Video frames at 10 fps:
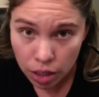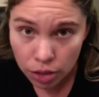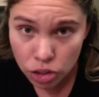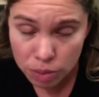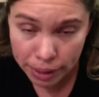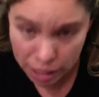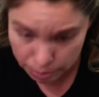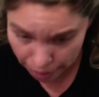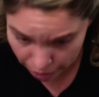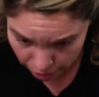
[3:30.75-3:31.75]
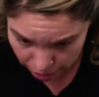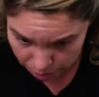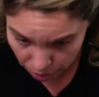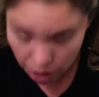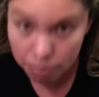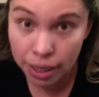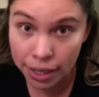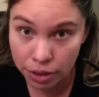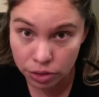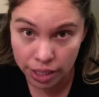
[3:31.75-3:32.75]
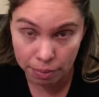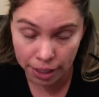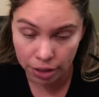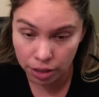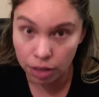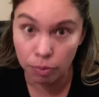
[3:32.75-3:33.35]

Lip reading: just because my hair is blonde, but I need to get my hair done.